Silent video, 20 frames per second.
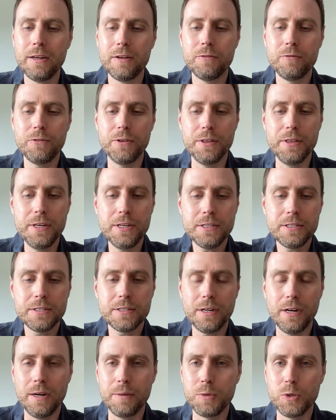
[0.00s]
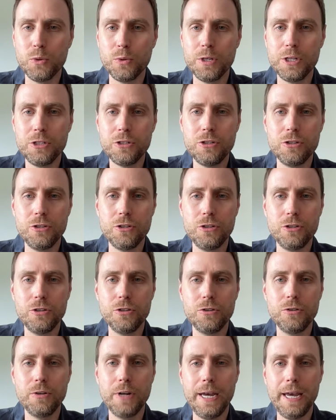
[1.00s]
For this, I'm going to
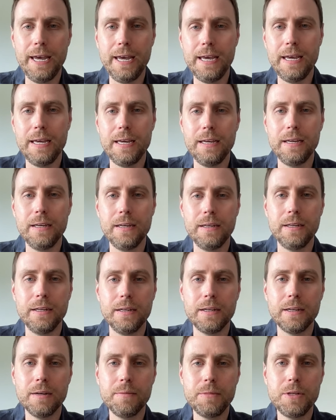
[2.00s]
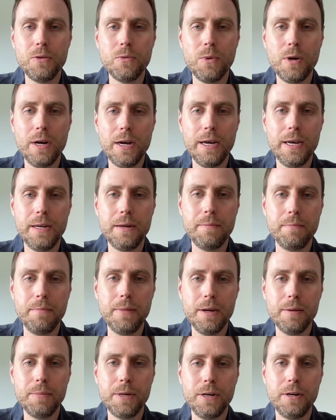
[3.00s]
do a company-wide
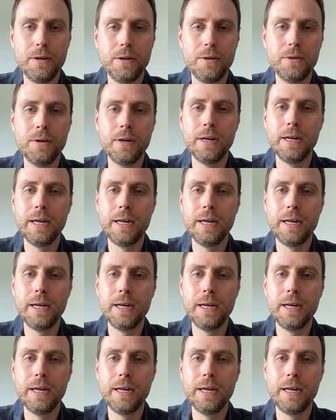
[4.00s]
memo